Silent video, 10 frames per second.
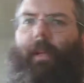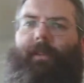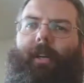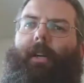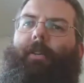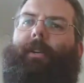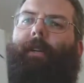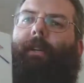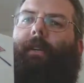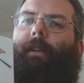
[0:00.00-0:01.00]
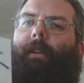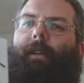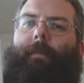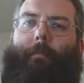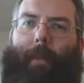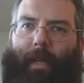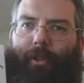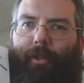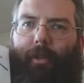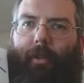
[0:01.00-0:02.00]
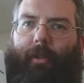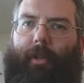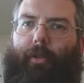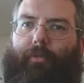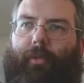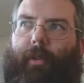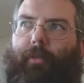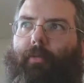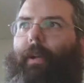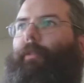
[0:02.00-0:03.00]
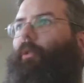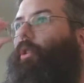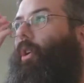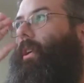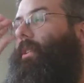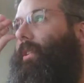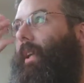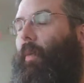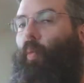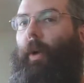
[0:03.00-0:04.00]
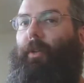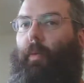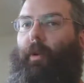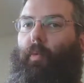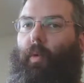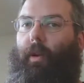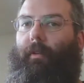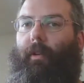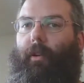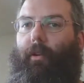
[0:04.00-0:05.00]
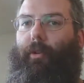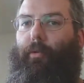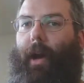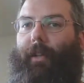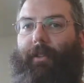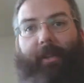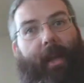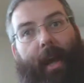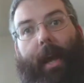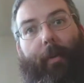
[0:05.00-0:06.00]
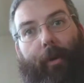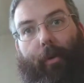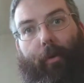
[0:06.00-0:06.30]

So make sure that if you look and see which one you want, do not just say, hey, I want to